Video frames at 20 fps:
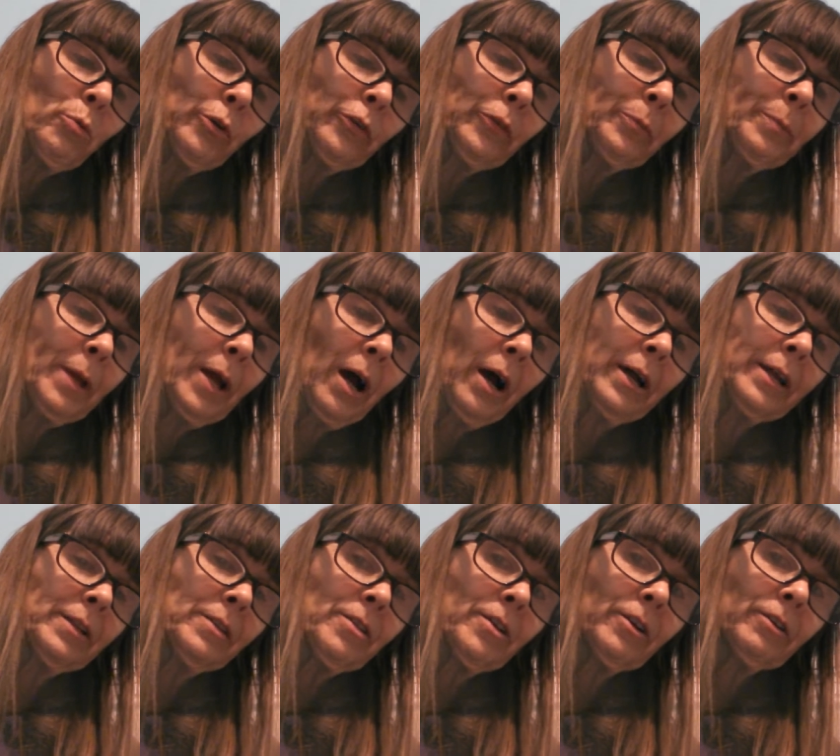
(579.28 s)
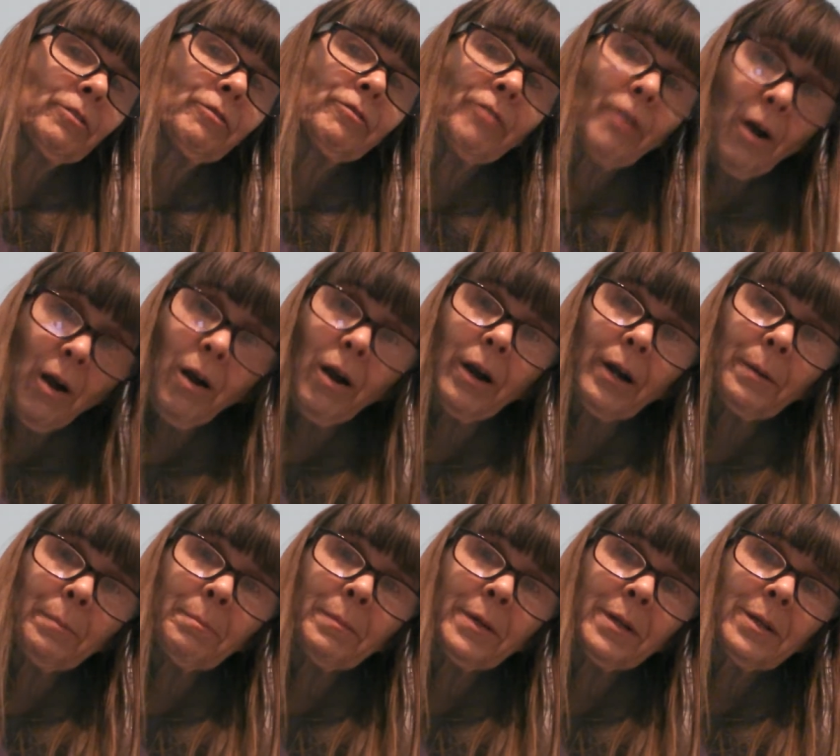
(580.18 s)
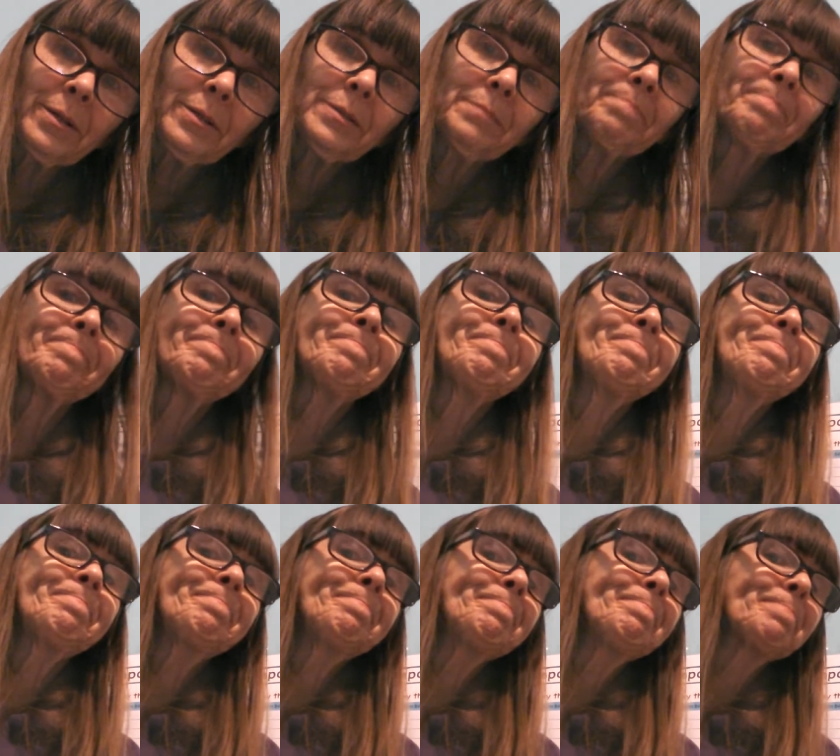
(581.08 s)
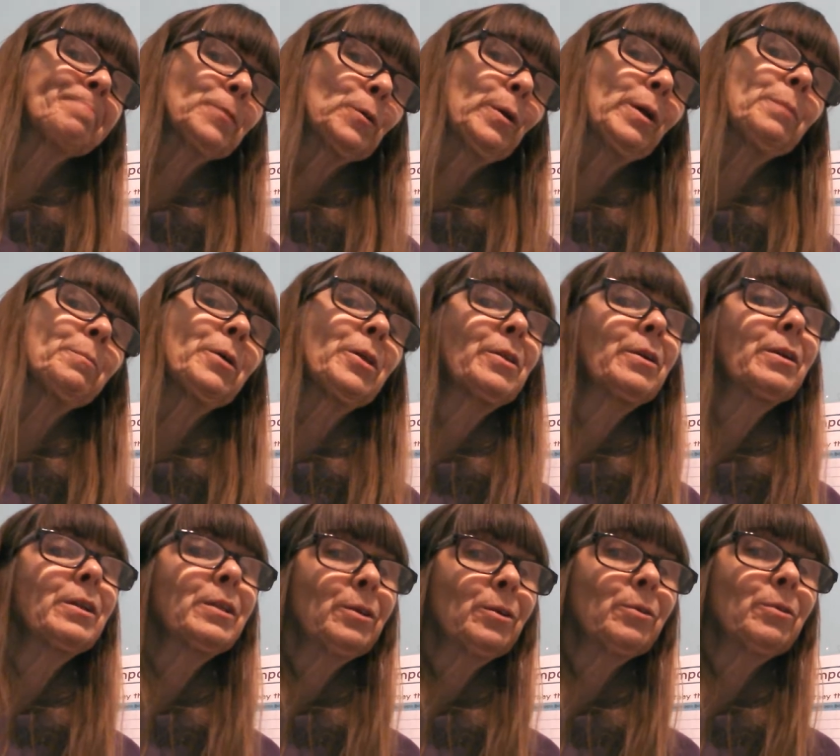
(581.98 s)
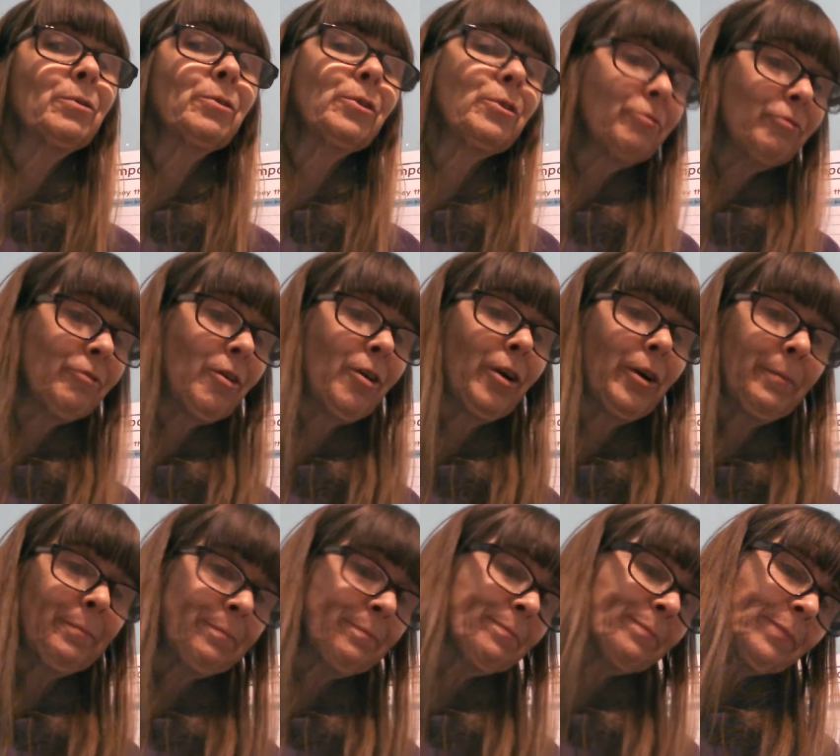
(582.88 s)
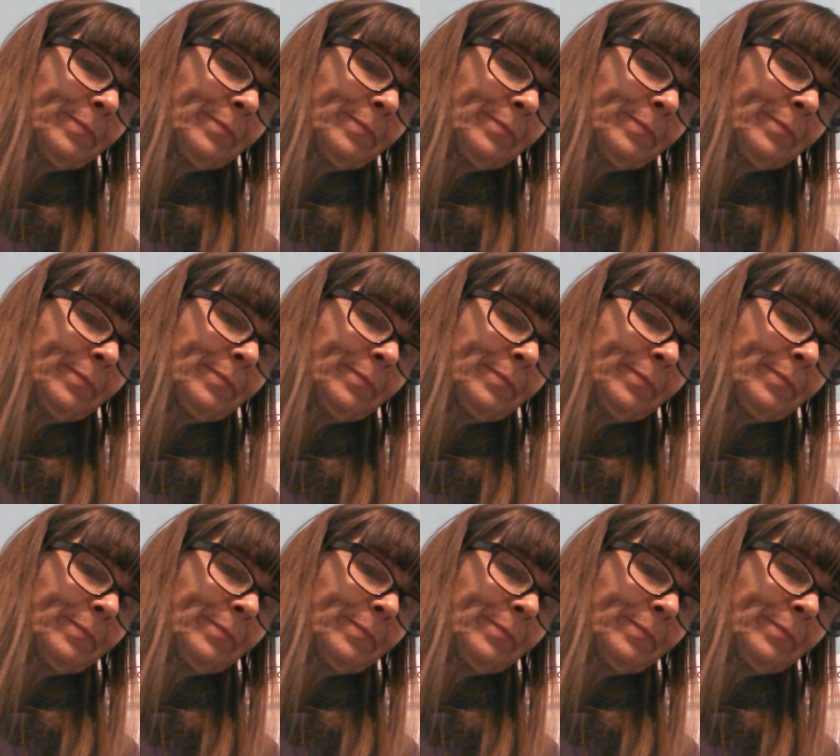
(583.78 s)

woods behind their farm. Hmm, grandmother, little girl farm.